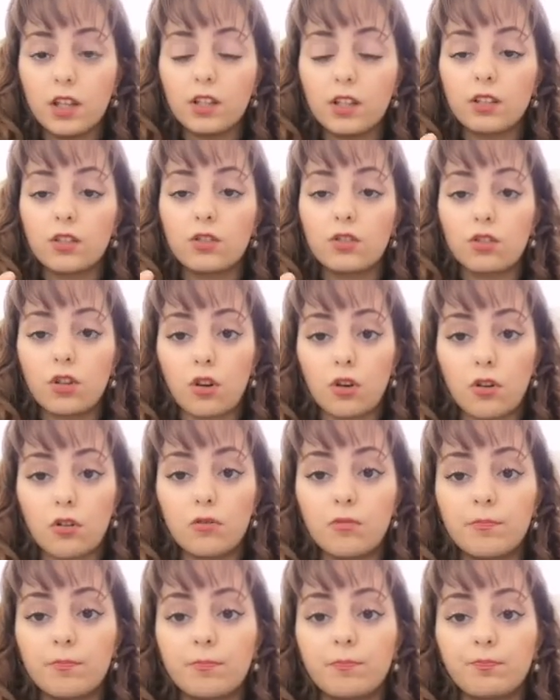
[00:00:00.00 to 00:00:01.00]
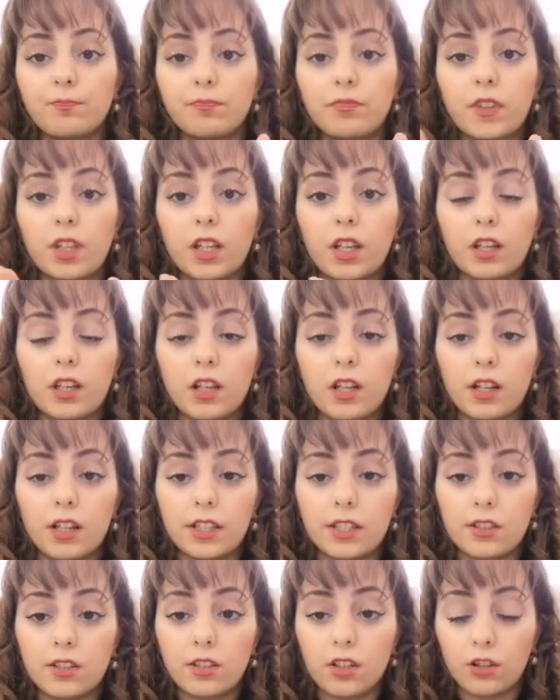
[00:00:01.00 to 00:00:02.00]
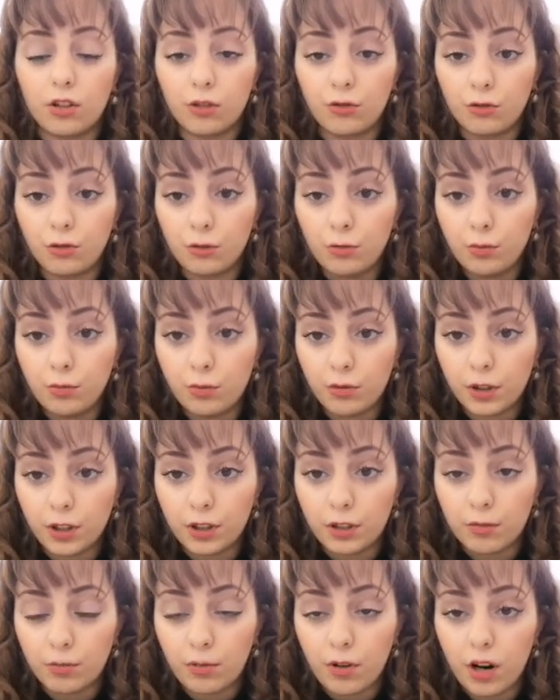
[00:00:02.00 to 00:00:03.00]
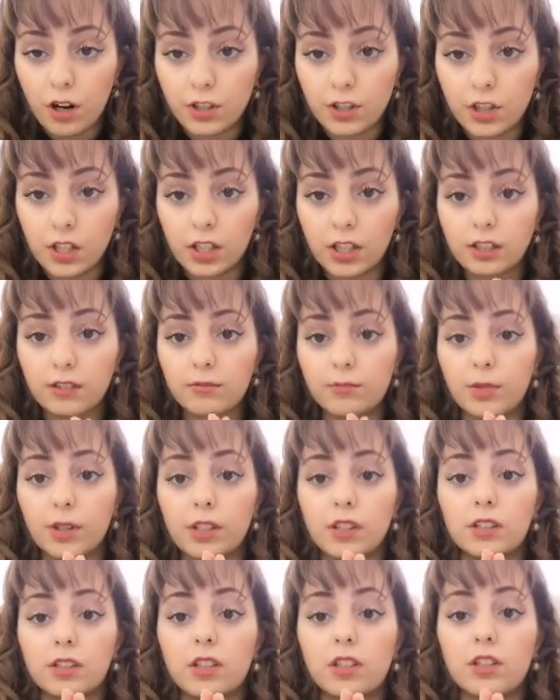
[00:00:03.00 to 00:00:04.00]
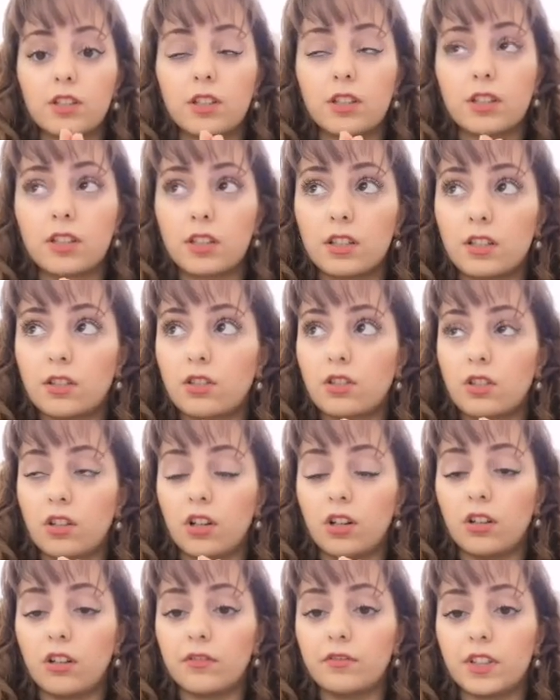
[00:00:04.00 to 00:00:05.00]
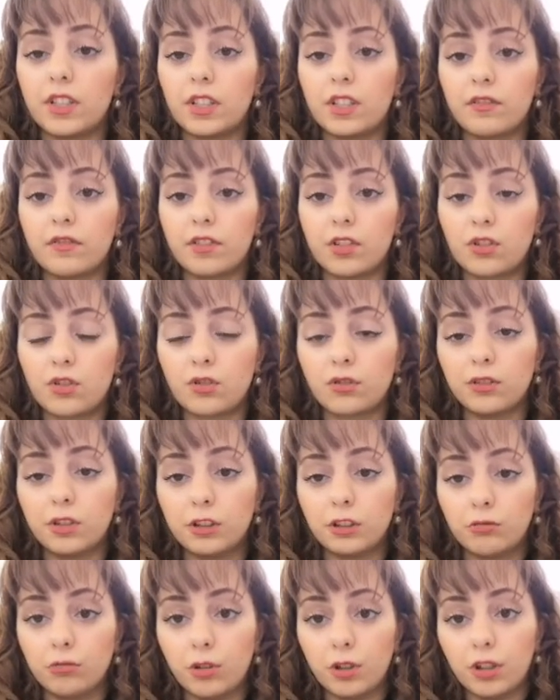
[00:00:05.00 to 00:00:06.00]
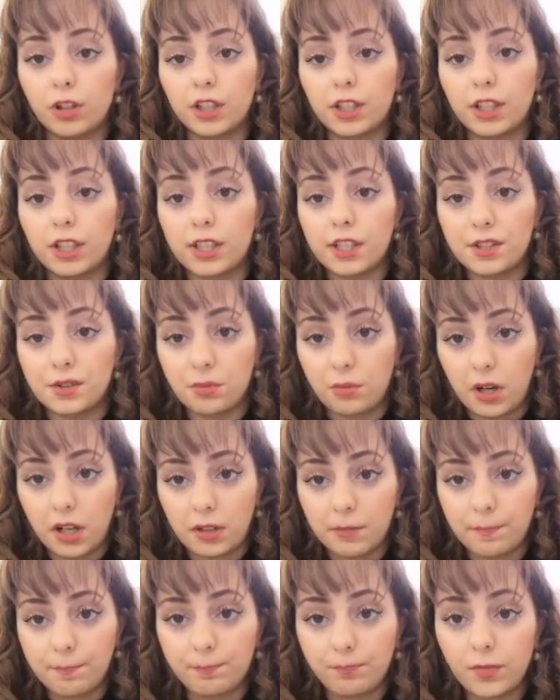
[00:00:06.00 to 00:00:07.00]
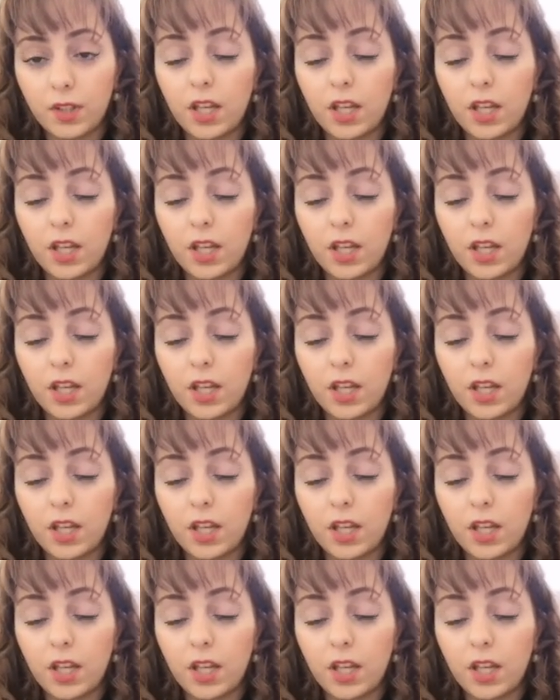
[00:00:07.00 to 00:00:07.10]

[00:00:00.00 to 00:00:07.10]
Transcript: So it's a group work project, but it consists of individual work as well.